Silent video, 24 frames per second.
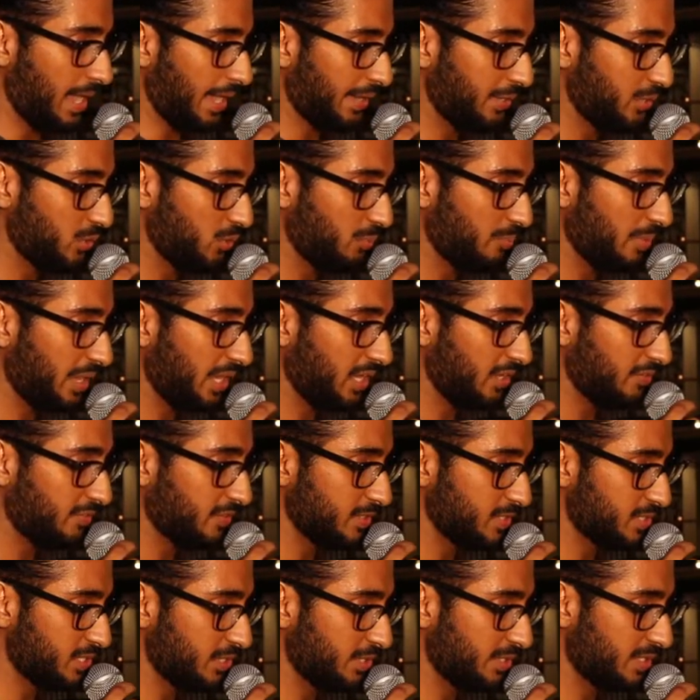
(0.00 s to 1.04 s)
Ando may have
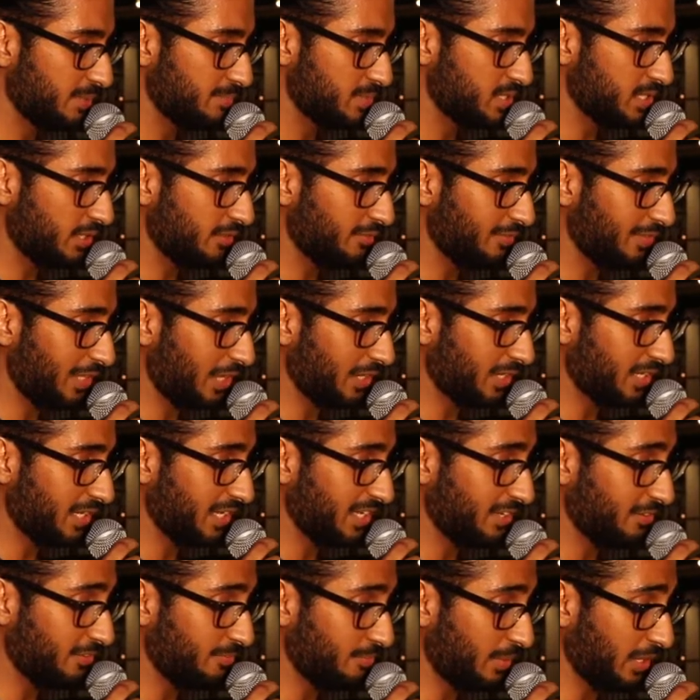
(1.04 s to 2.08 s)
considered himself
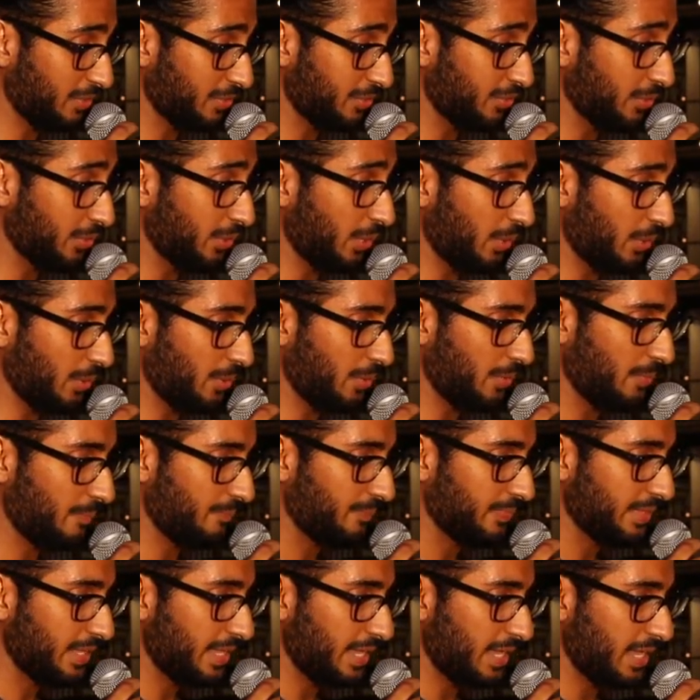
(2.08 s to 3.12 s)
lucky a month
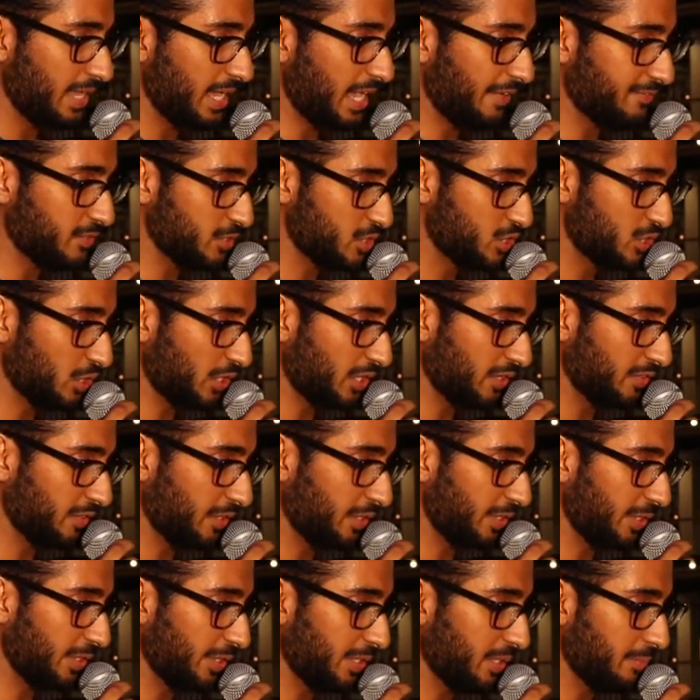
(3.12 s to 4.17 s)
ago. After starting
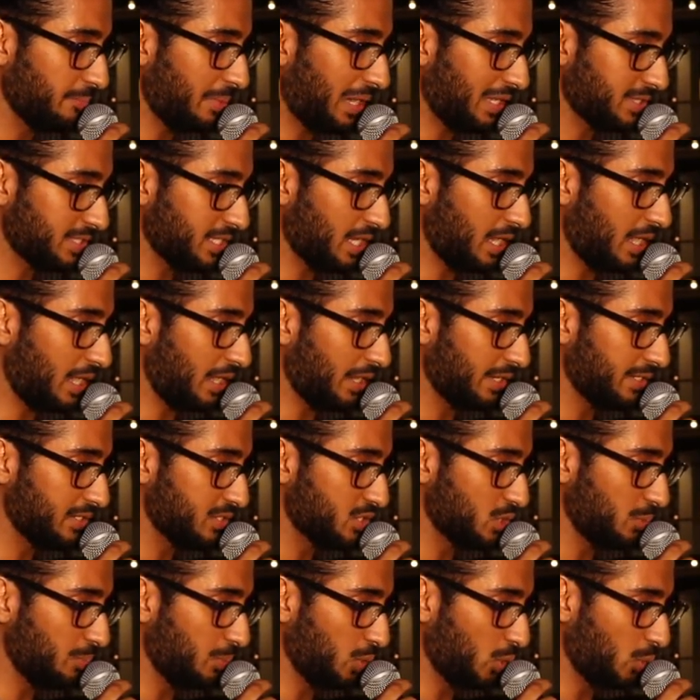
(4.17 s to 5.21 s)
the year in
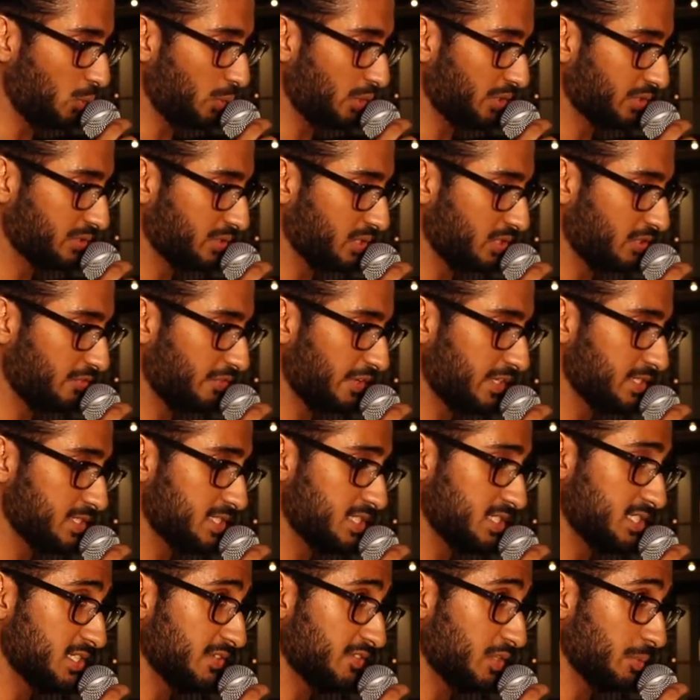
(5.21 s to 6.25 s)
Bataan to bulwark the
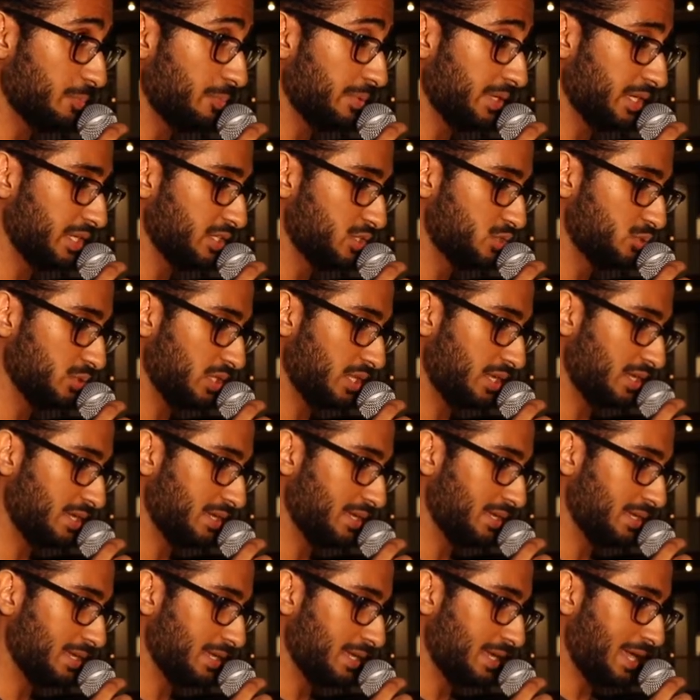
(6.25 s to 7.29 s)
defenses of the
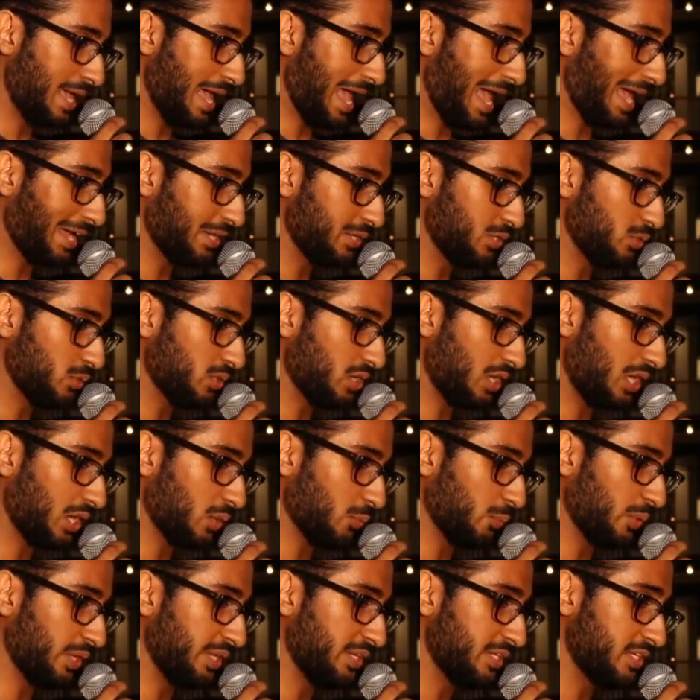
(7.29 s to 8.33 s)
peninsula, Ando
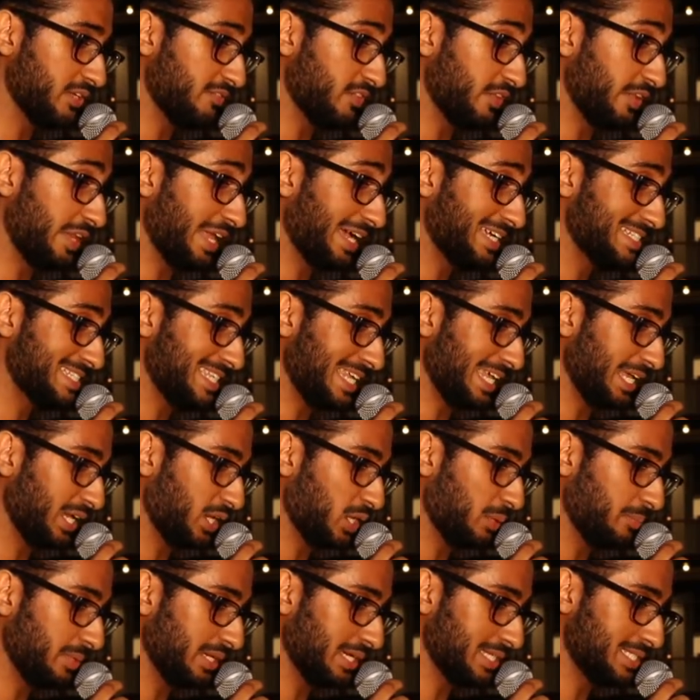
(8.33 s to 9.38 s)
caught wind of the next
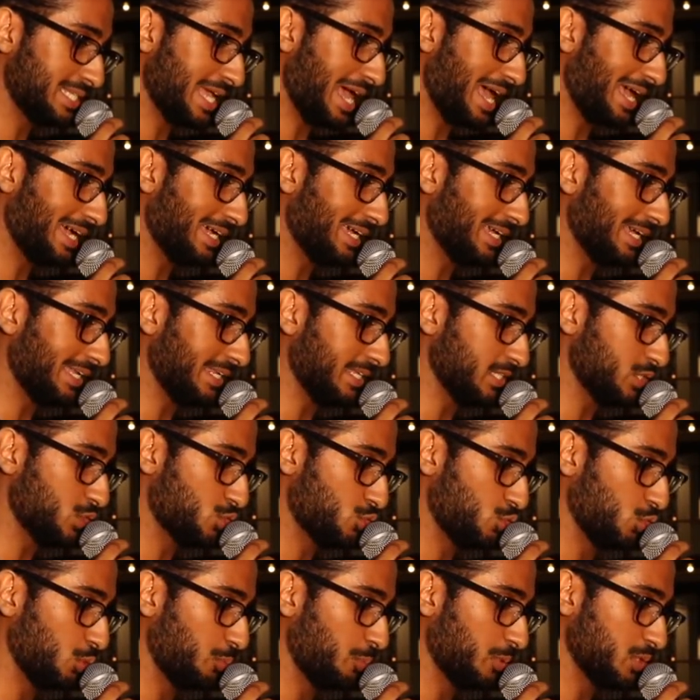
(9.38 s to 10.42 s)
incoming attack and his
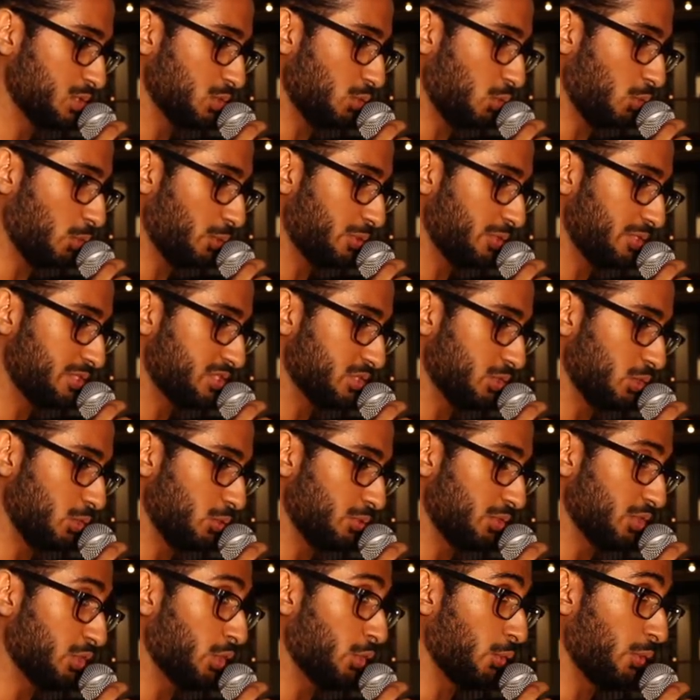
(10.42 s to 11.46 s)
troop was ordered to
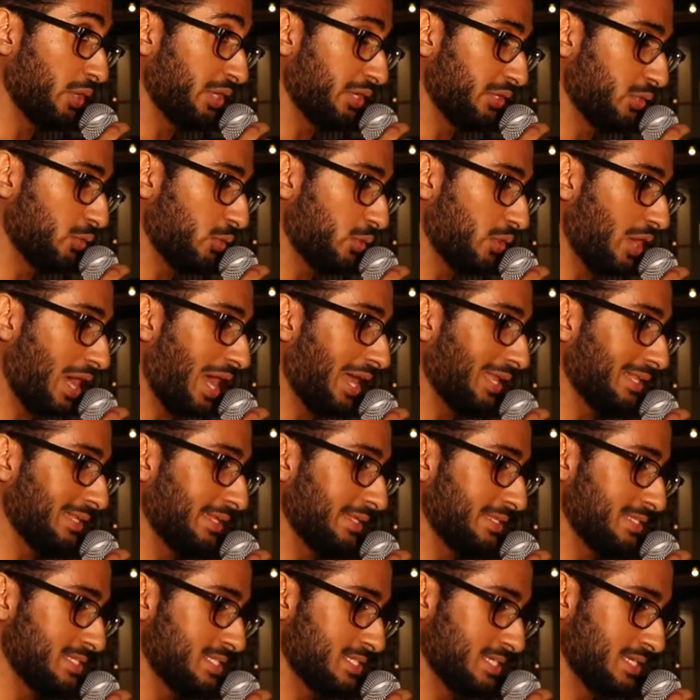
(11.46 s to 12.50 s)
go to Corregidor
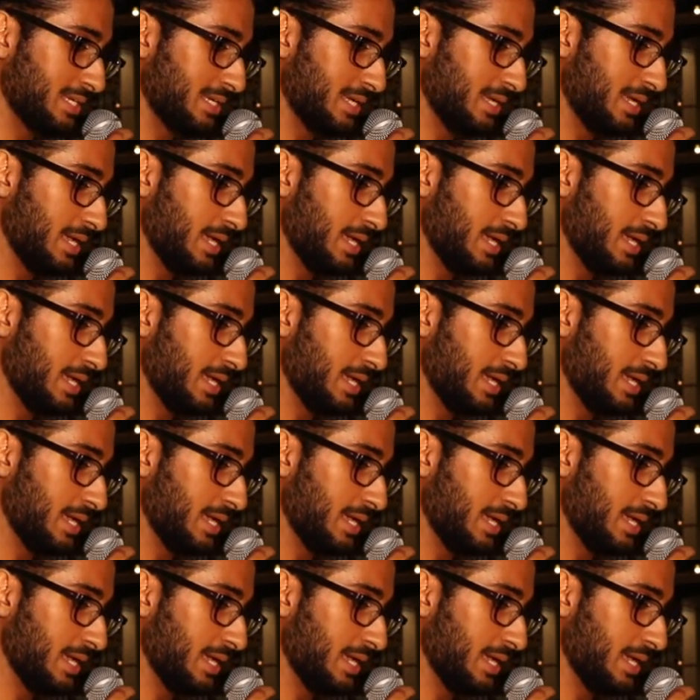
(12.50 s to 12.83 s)
Island.